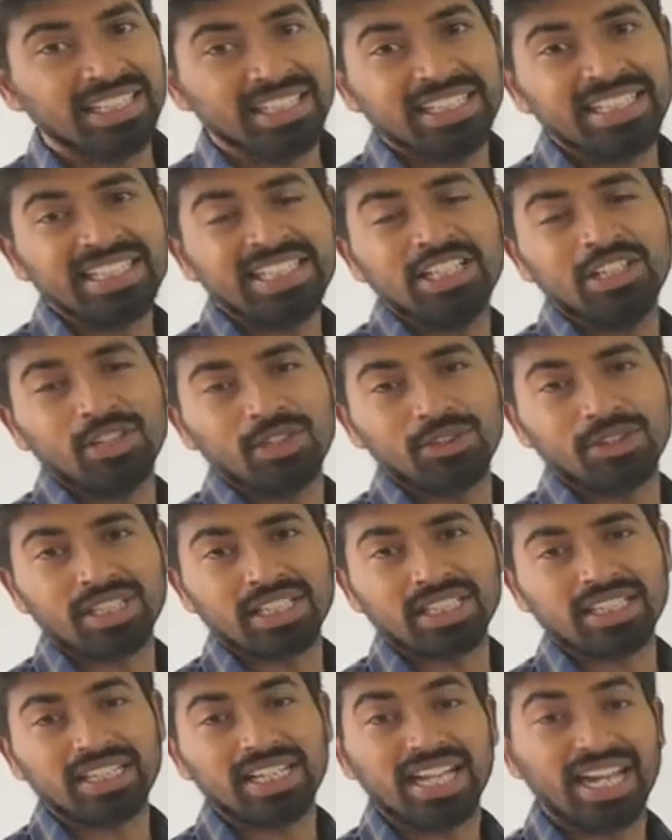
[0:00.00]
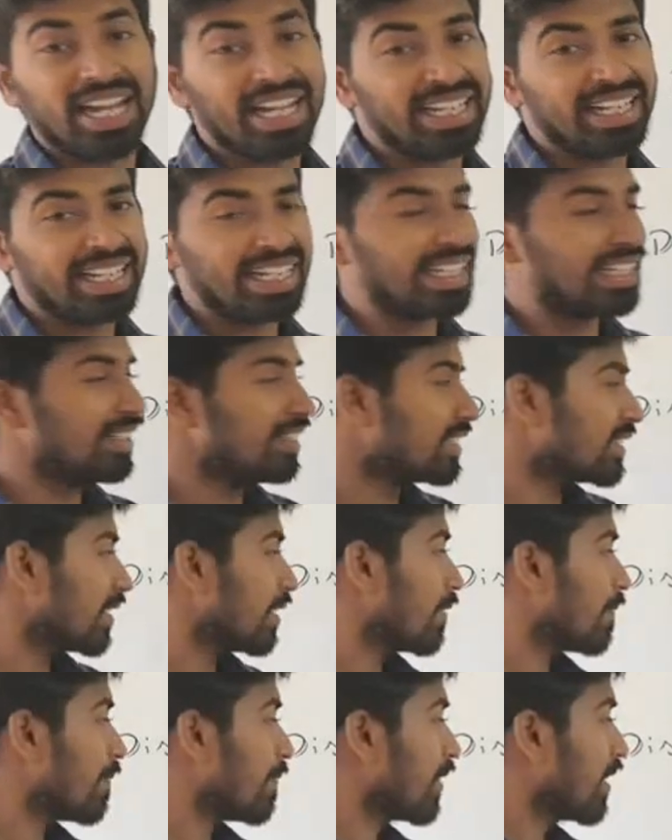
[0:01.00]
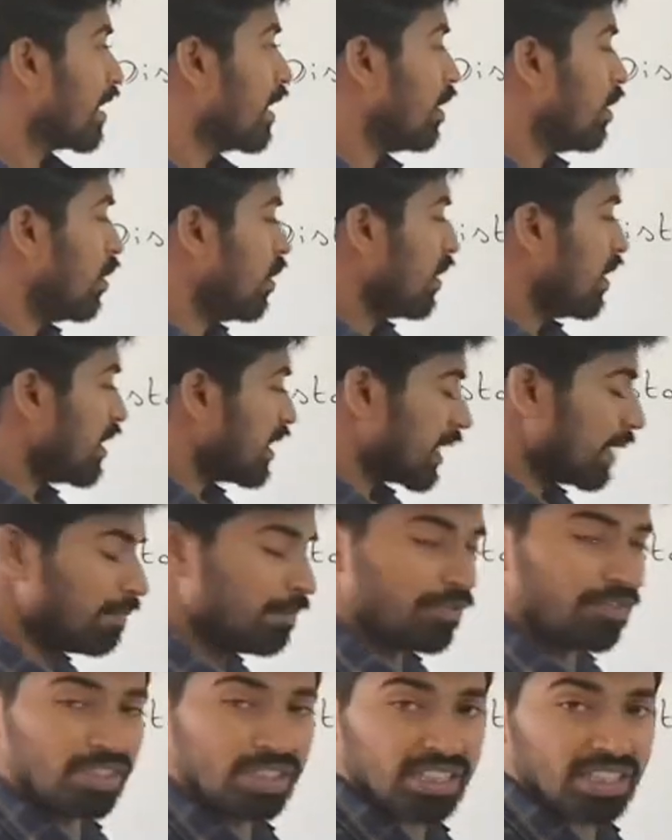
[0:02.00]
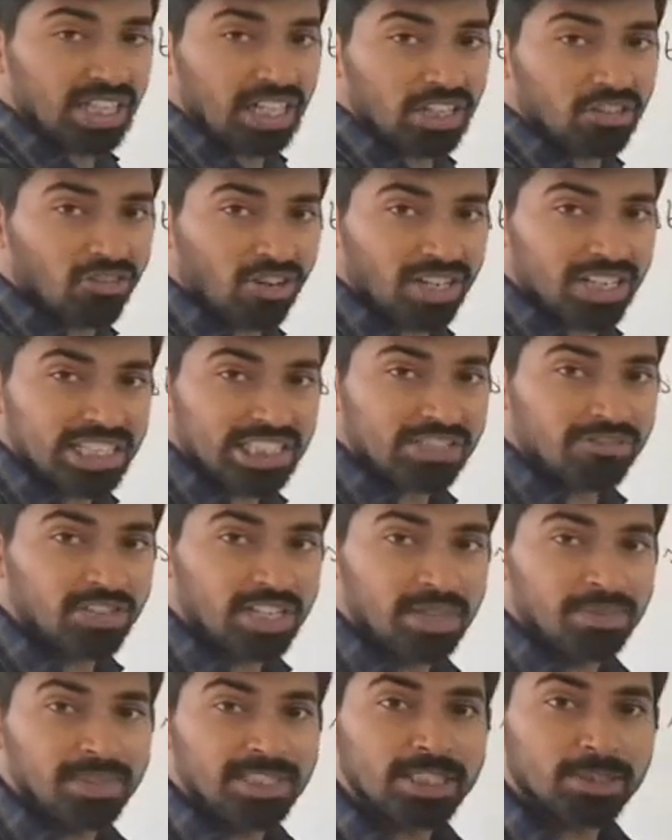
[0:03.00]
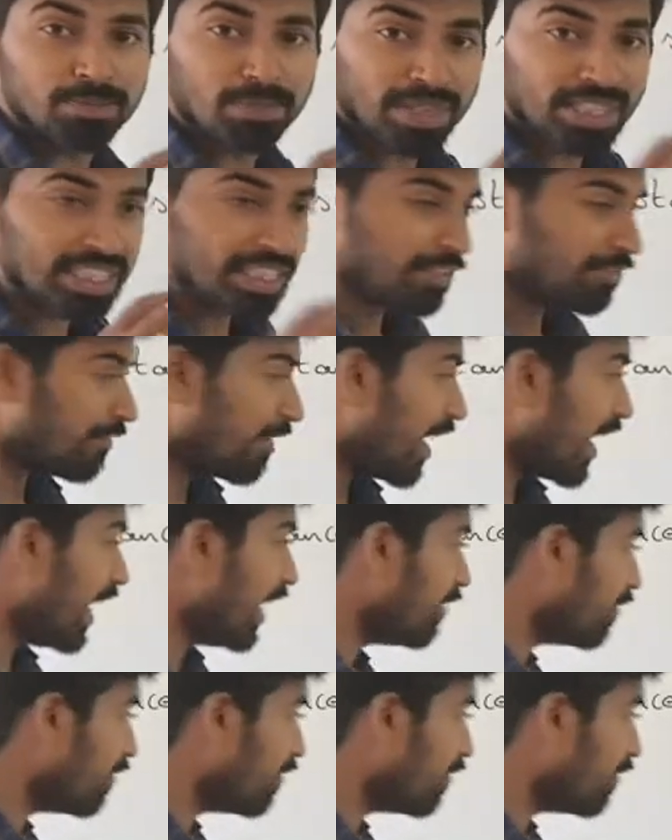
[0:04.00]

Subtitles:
including, and hence some physical quantities will be specified